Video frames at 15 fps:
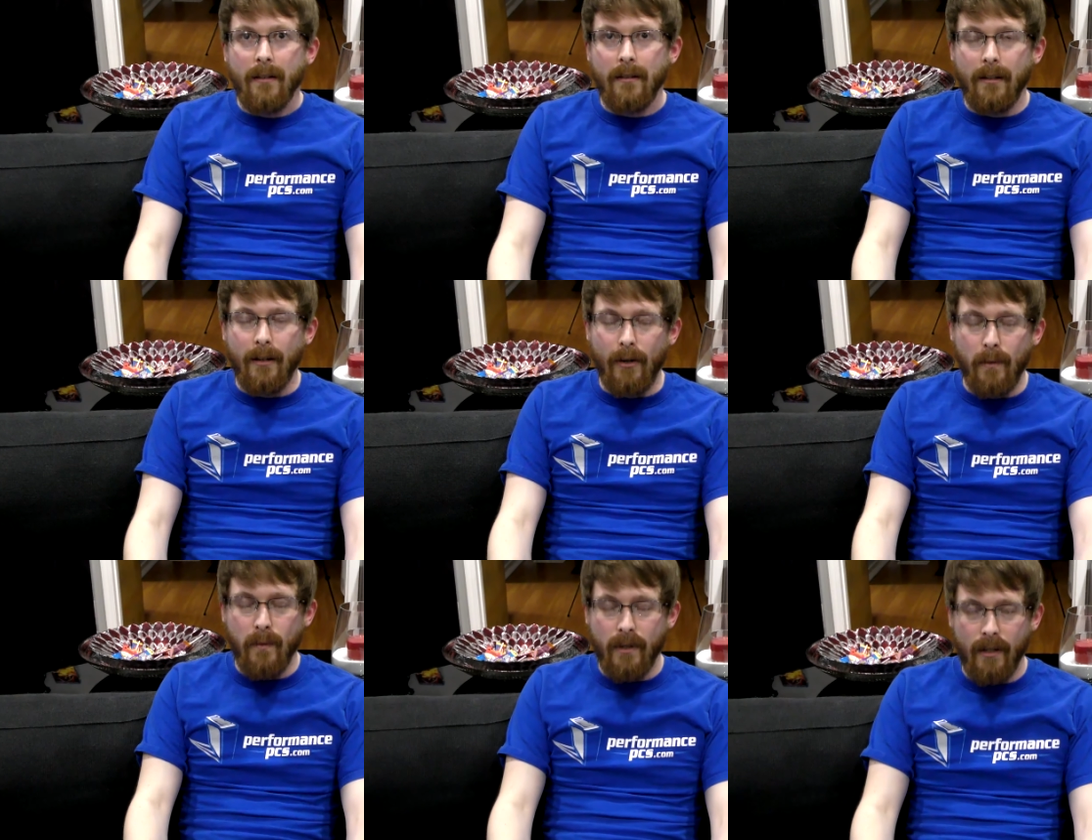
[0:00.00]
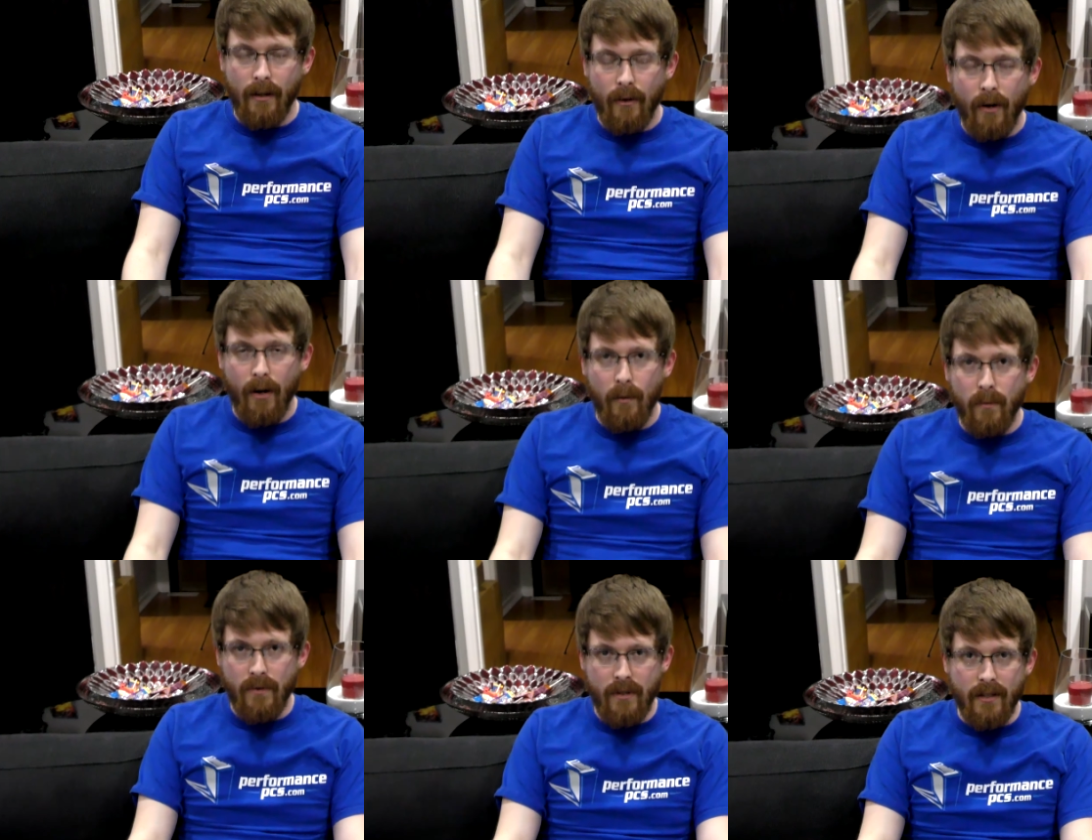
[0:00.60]
No, I'm going to go
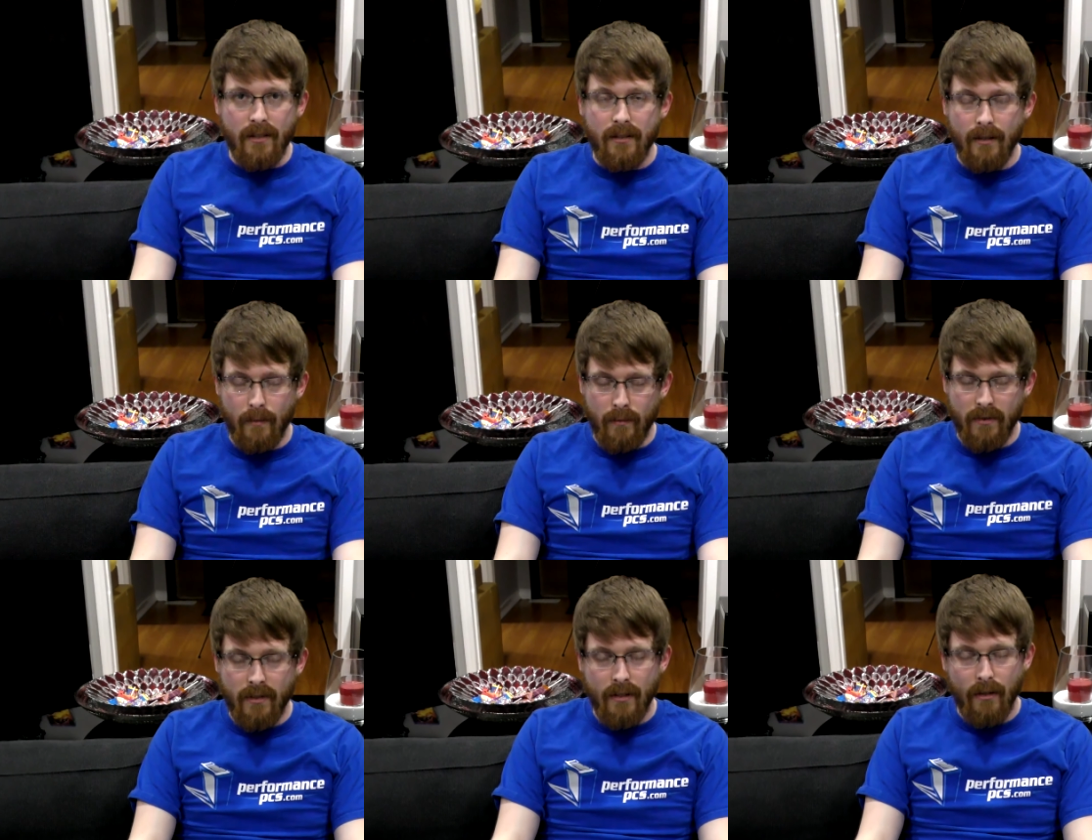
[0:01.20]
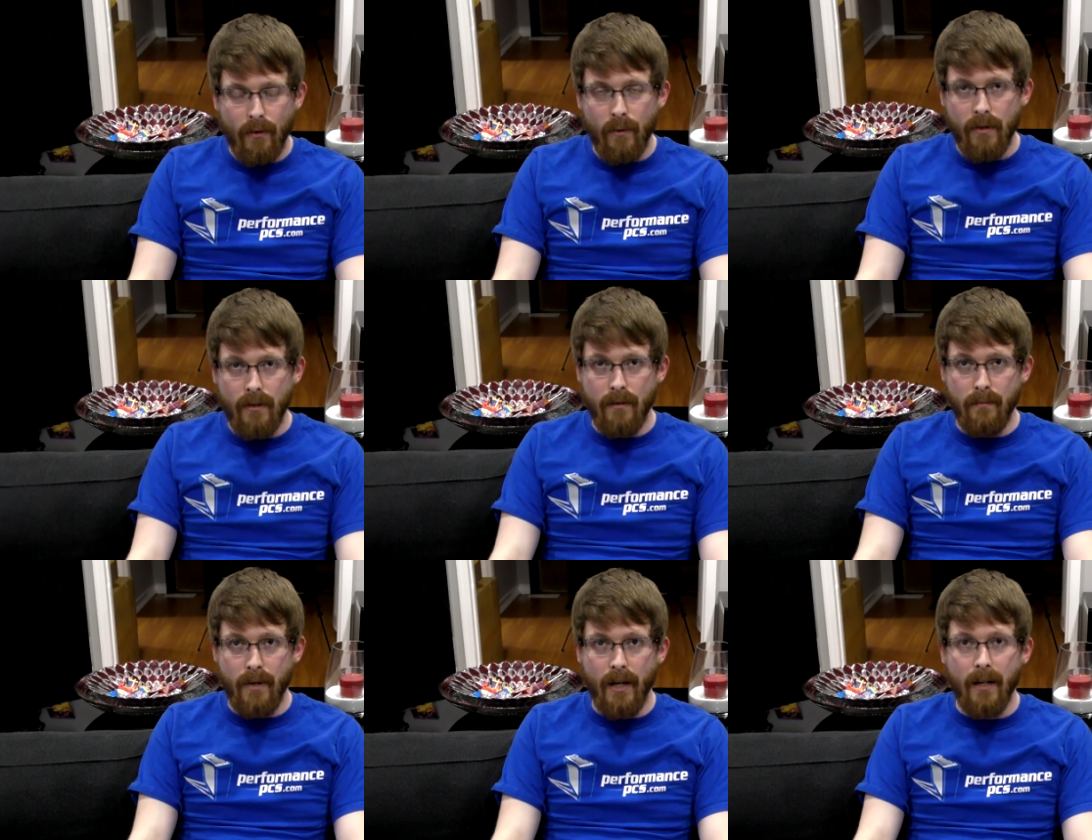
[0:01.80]
home with this and I'm going to snuggle with it
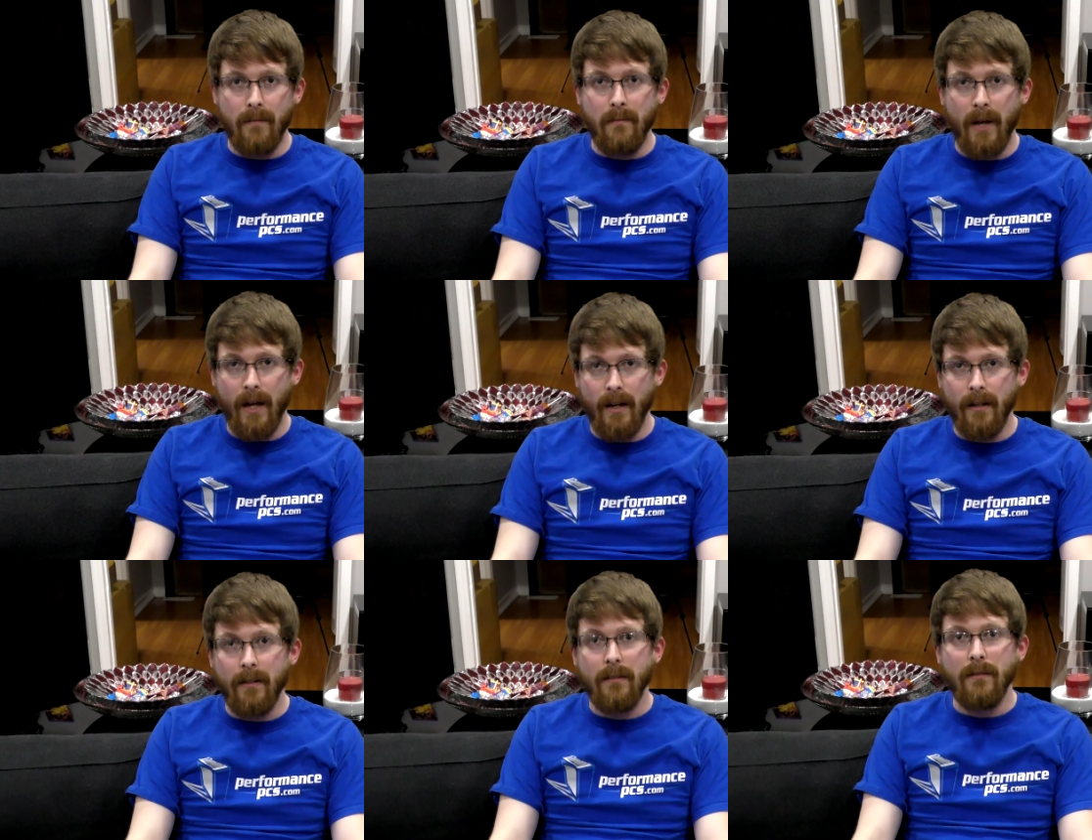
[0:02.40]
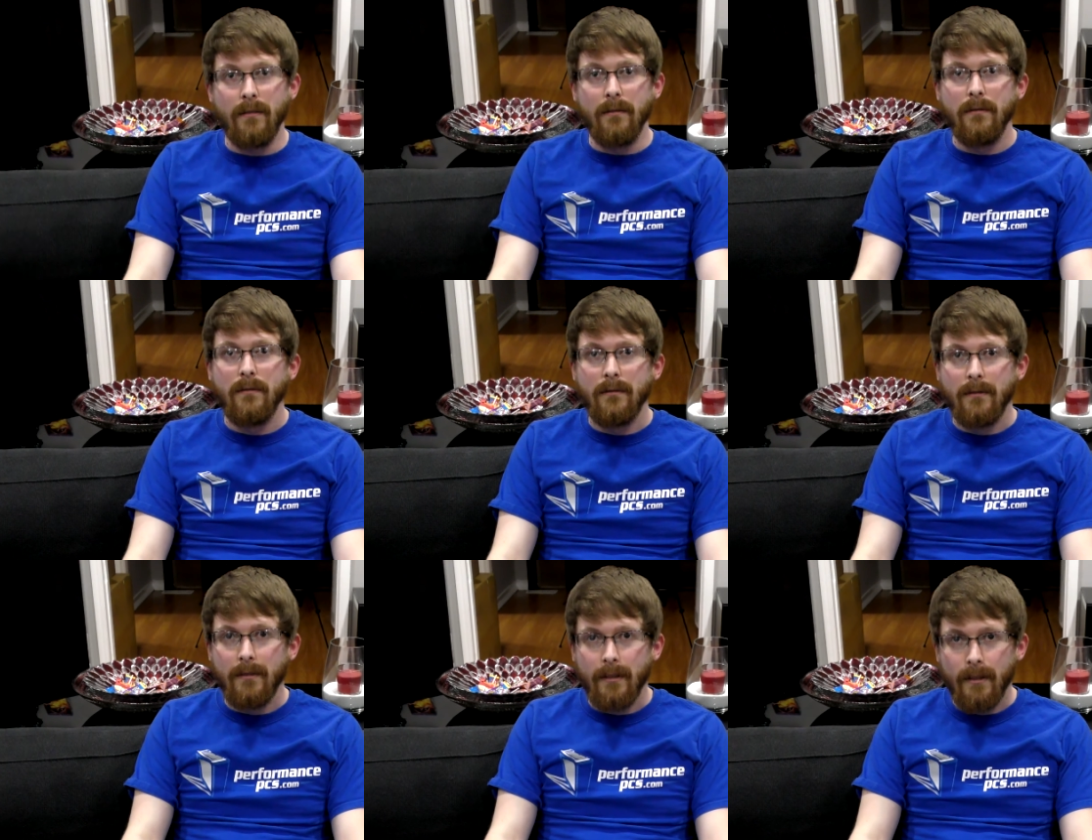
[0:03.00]
in bed and pat it and
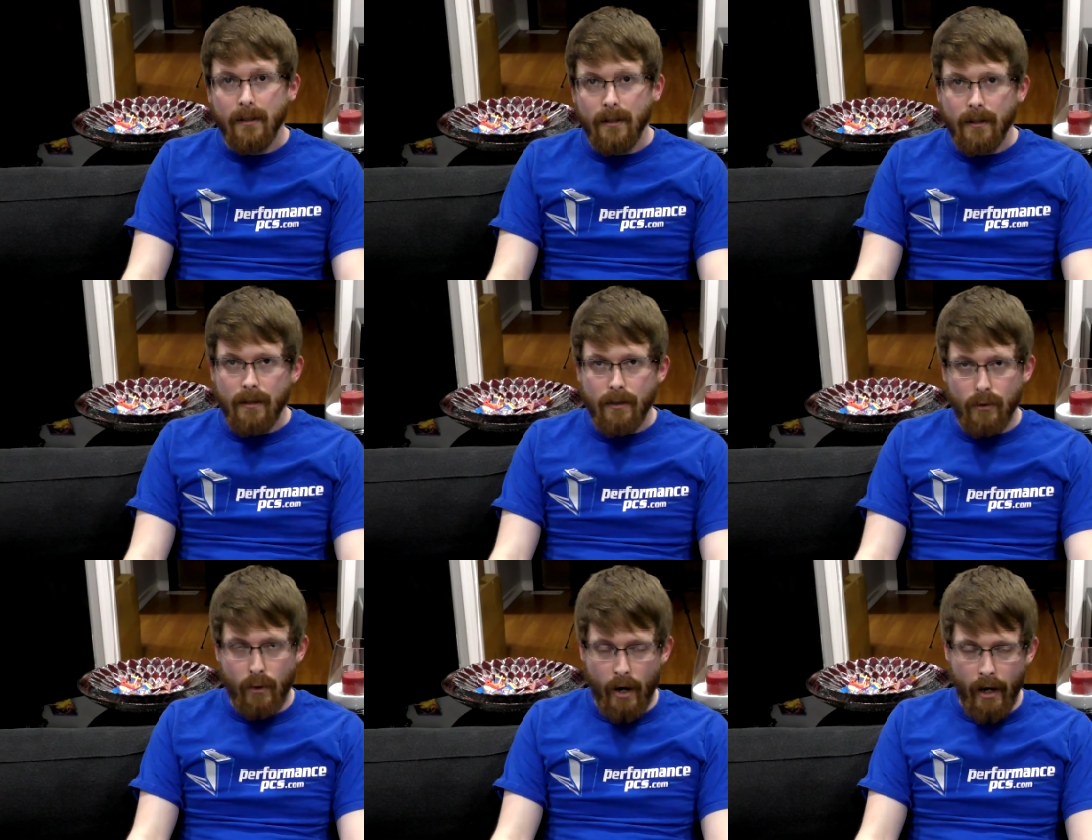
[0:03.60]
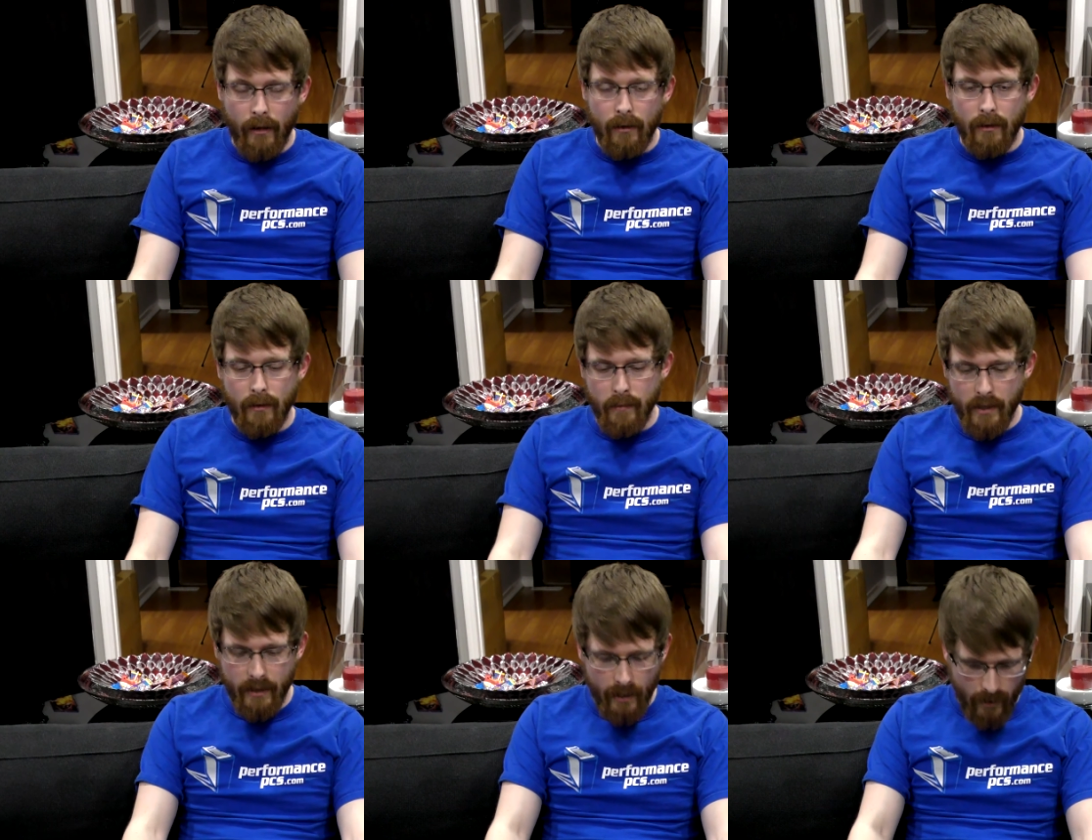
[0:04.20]
cry a little
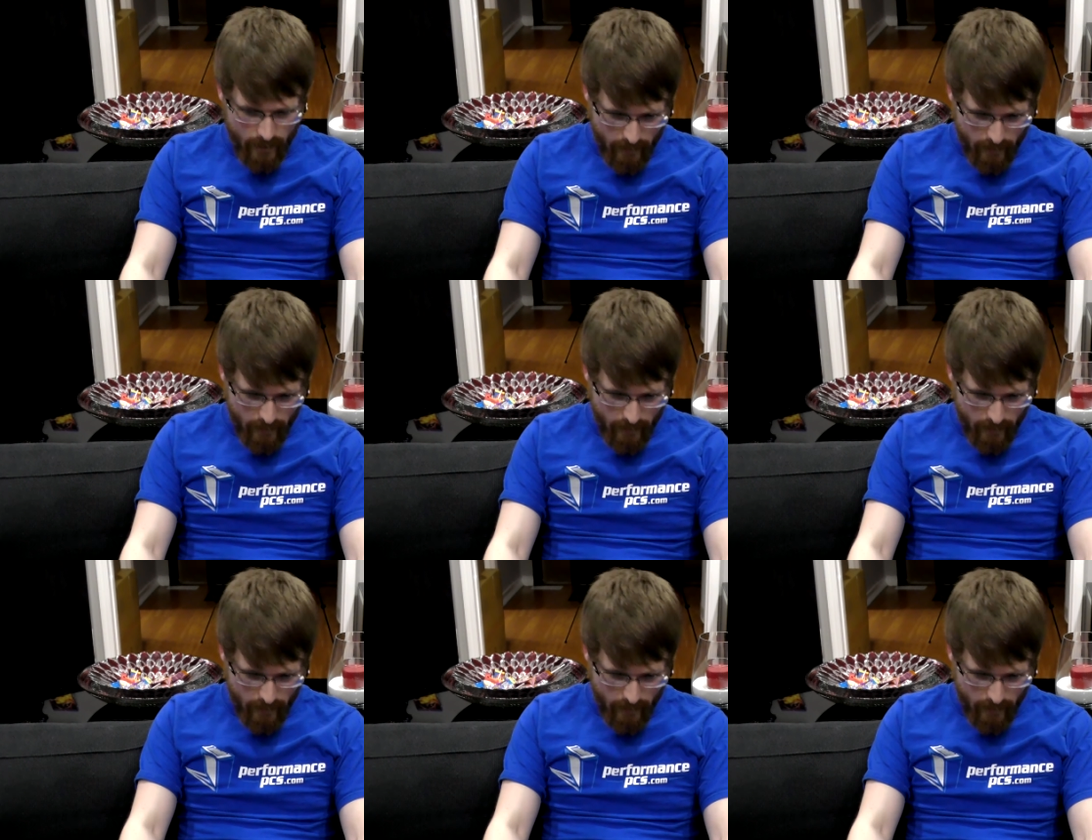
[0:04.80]
bit that I